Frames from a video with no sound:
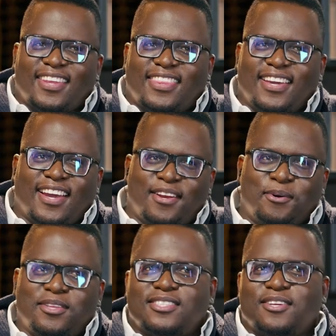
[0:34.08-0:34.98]
I think I
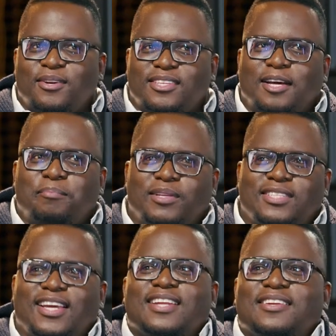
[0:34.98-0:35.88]
know the stereotype. It's
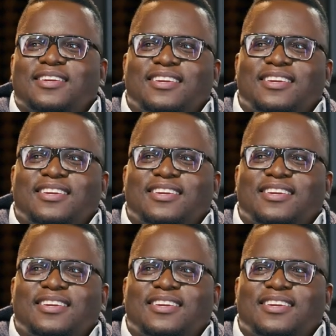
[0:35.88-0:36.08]
that